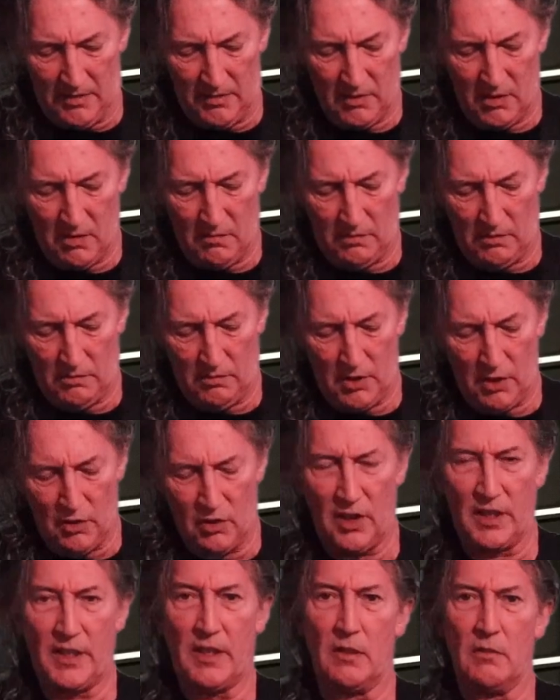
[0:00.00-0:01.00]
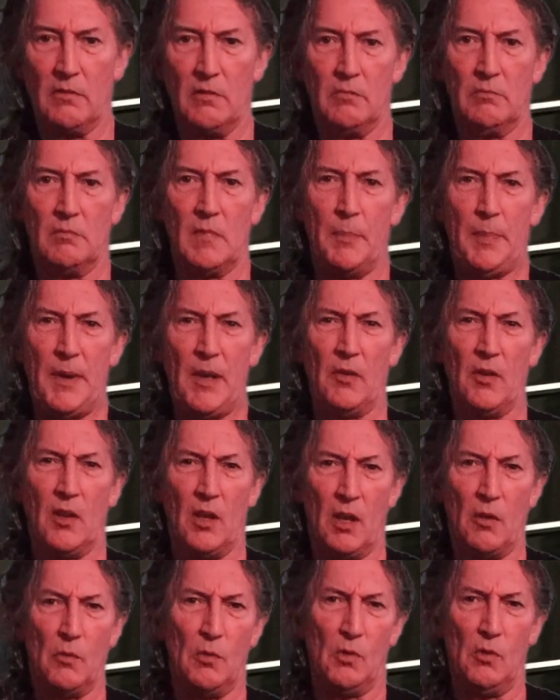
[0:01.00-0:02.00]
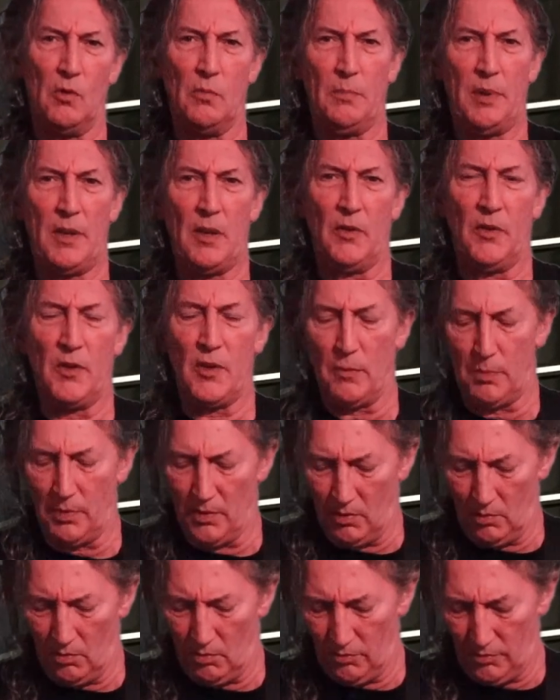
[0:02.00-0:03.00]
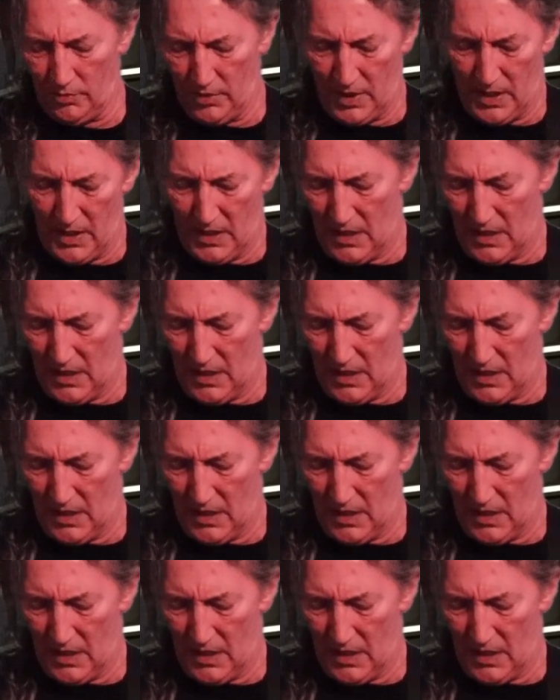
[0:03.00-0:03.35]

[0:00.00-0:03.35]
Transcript: You've usually got a bit on the lower horn, a bit on the upper horn,